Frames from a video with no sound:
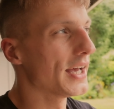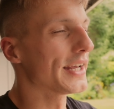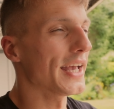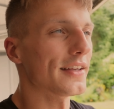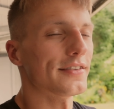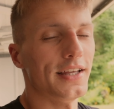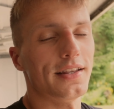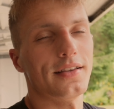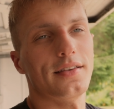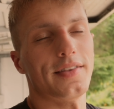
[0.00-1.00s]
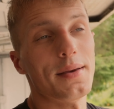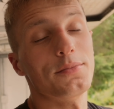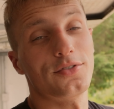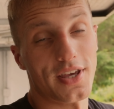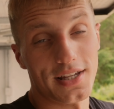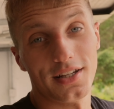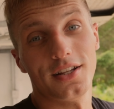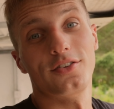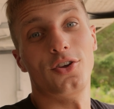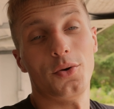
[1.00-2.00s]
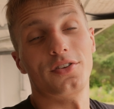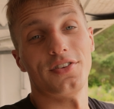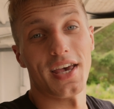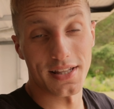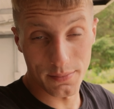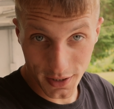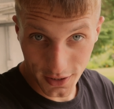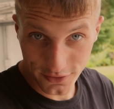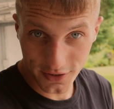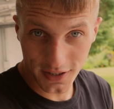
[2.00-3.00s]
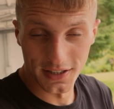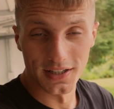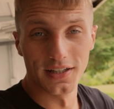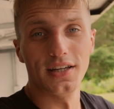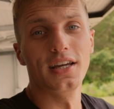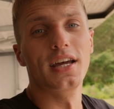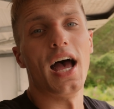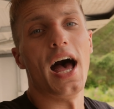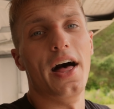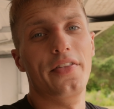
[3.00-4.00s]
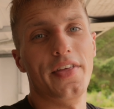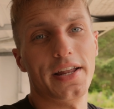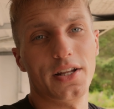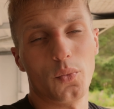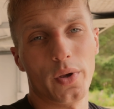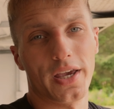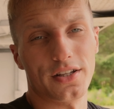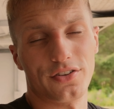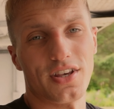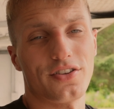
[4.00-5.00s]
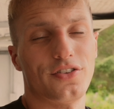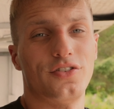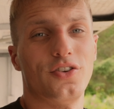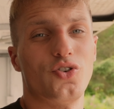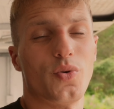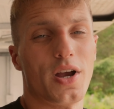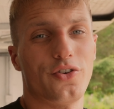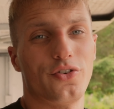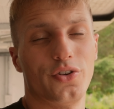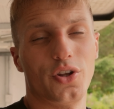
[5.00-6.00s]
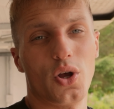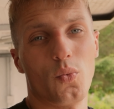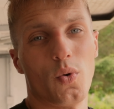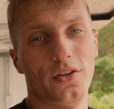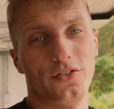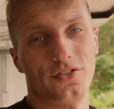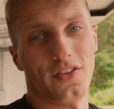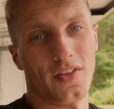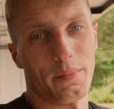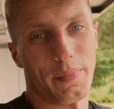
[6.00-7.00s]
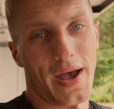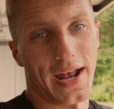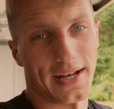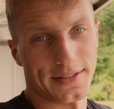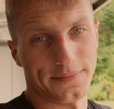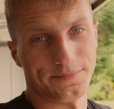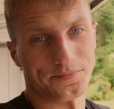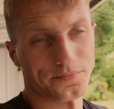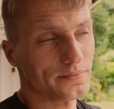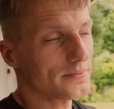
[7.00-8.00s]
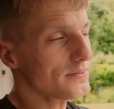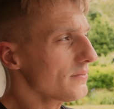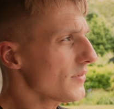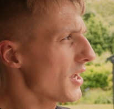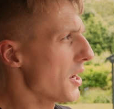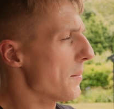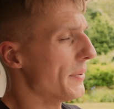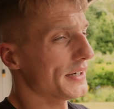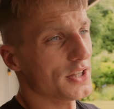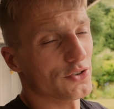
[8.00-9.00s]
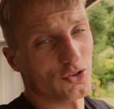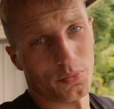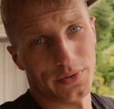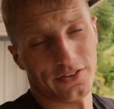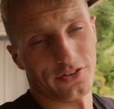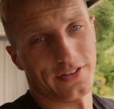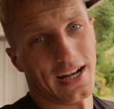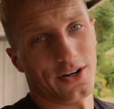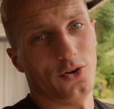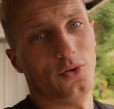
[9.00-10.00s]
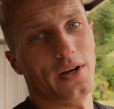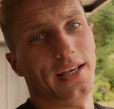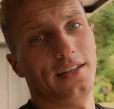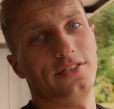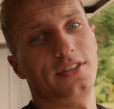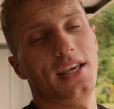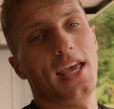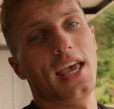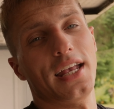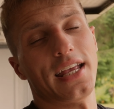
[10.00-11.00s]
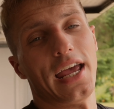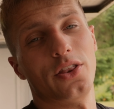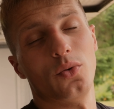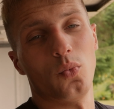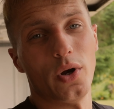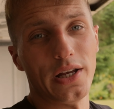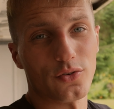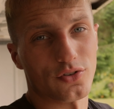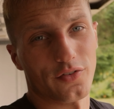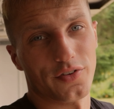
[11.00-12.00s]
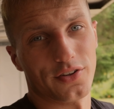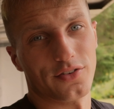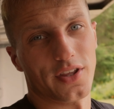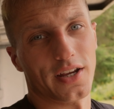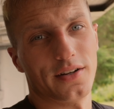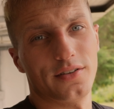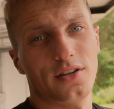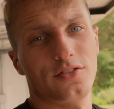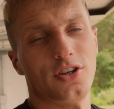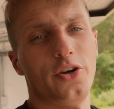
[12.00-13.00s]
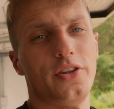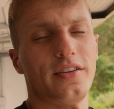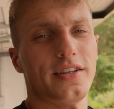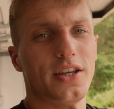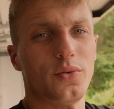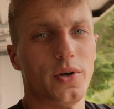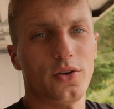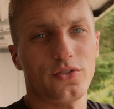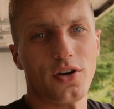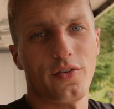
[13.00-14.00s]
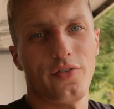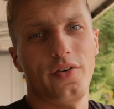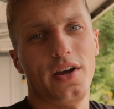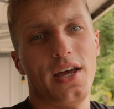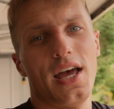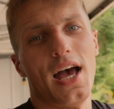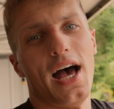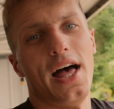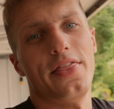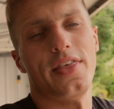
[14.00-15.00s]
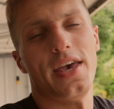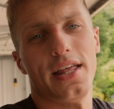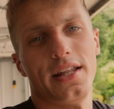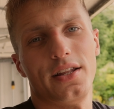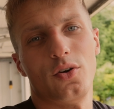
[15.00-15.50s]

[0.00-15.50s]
Them sent to a sandblaster, and then we can assess the situation once they're back. But another job we need to tackle is getting the wheels off this thing. So let's get the wheels off and then